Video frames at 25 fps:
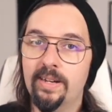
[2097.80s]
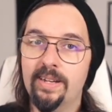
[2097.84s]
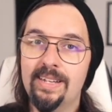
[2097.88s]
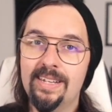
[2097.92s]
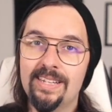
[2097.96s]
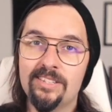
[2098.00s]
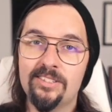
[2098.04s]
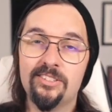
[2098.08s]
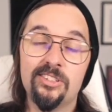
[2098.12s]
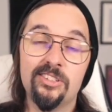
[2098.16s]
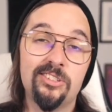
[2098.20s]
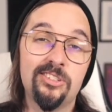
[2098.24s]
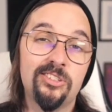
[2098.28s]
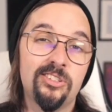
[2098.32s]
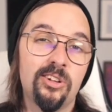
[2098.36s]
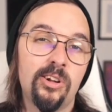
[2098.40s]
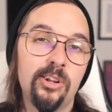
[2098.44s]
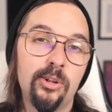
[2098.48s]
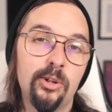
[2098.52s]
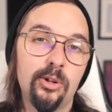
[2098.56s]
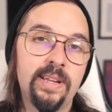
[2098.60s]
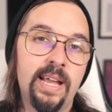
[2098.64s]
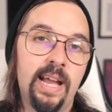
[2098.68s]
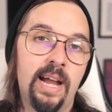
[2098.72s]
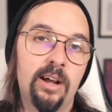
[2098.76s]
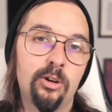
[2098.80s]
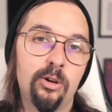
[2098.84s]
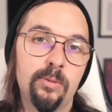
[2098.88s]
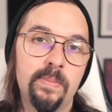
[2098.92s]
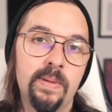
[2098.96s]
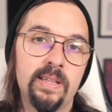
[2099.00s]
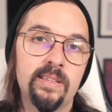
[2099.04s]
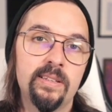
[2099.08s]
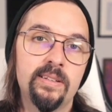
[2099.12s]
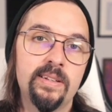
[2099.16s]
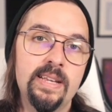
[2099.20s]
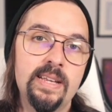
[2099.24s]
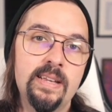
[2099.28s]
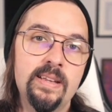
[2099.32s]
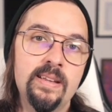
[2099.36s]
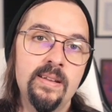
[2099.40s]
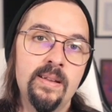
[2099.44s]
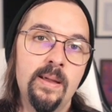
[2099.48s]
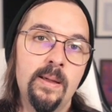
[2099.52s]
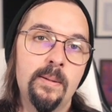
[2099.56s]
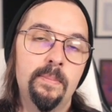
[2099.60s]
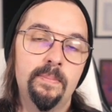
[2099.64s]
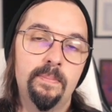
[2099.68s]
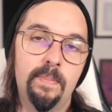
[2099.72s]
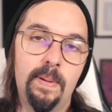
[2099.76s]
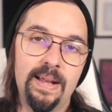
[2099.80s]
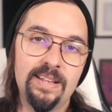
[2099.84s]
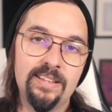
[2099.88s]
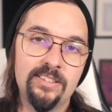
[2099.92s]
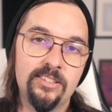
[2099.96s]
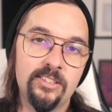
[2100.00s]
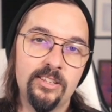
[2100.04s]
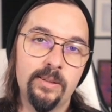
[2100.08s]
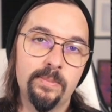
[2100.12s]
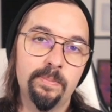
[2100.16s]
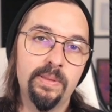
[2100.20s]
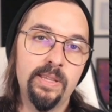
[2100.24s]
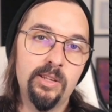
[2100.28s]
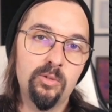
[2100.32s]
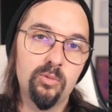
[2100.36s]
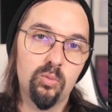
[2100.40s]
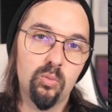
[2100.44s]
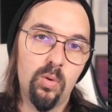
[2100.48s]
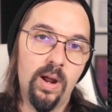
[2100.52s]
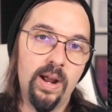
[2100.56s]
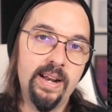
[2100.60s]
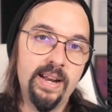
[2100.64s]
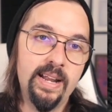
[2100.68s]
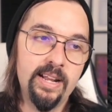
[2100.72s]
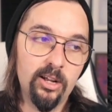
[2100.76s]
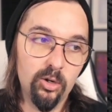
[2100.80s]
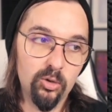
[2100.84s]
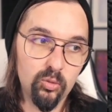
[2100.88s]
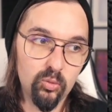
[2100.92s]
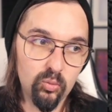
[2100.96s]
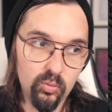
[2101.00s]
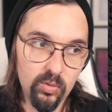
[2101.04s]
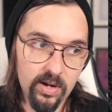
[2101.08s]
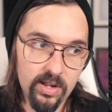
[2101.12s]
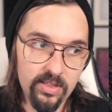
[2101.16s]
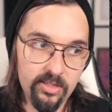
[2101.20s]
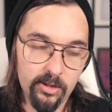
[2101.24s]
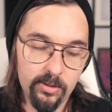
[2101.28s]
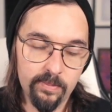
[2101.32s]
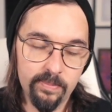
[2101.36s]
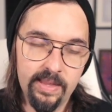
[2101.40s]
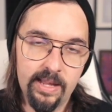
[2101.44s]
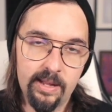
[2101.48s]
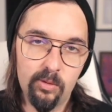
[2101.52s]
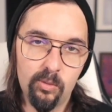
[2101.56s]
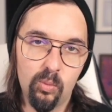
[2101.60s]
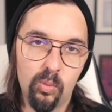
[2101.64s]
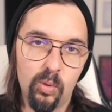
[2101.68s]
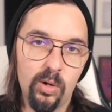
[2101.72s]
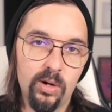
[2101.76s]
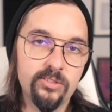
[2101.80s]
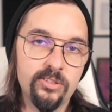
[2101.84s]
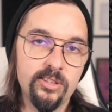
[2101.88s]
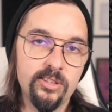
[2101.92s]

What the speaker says: is to start your counter melody by simply writing a rhythm that works